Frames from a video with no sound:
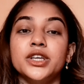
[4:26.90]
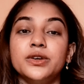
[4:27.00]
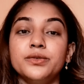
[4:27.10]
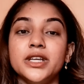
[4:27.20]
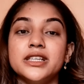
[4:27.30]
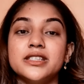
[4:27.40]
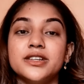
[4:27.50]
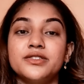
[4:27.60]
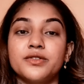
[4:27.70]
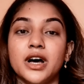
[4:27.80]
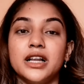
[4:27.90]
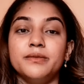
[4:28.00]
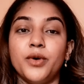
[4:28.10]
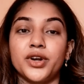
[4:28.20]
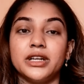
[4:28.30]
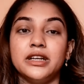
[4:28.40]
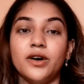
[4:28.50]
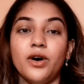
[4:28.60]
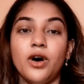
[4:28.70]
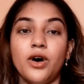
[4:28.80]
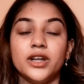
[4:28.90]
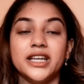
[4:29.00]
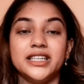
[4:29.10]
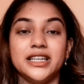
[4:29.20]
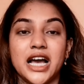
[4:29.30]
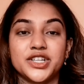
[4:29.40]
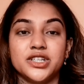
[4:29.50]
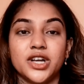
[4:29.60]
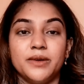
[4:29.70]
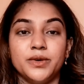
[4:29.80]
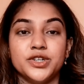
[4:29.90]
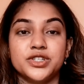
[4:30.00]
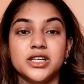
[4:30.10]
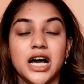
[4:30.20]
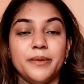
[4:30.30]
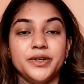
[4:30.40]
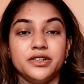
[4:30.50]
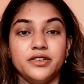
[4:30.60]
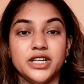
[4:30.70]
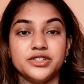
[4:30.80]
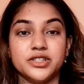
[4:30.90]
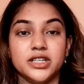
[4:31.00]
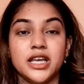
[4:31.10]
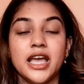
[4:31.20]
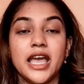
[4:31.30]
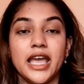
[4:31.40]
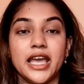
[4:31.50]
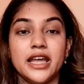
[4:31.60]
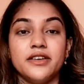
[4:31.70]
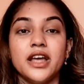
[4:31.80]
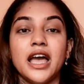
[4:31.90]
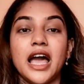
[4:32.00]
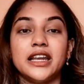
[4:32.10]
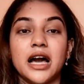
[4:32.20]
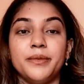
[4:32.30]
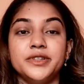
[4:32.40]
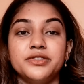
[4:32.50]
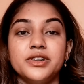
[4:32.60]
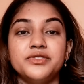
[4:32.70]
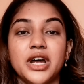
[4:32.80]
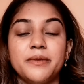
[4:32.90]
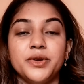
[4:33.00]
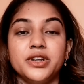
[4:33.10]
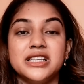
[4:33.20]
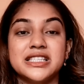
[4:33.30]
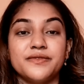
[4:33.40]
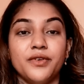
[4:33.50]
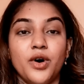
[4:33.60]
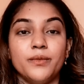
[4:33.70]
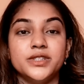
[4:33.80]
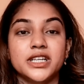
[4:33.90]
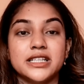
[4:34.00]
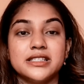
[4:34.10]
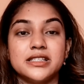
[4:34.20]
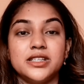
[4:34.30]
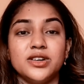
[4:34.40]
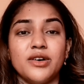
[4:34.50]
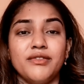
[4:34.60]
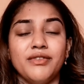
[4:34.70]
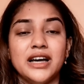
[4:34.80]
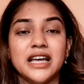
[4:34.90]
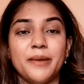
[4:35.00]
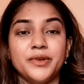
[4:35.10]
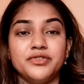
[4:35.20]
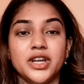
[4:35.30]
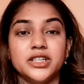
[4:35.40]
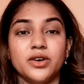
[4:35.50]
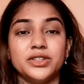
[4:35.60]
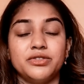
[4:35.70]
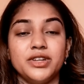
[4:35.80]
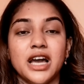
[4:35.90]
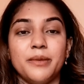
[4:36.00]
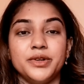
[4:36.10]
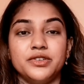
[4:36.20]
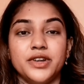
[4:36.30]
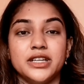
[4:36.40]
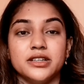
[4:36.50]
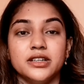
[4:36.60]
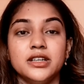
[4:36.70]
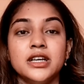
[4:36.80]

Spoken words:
UNICITRAL model law on international commercial arbitration. Here, an arbitral tribunal is formed consisting of one arbitrator or three arbitrators.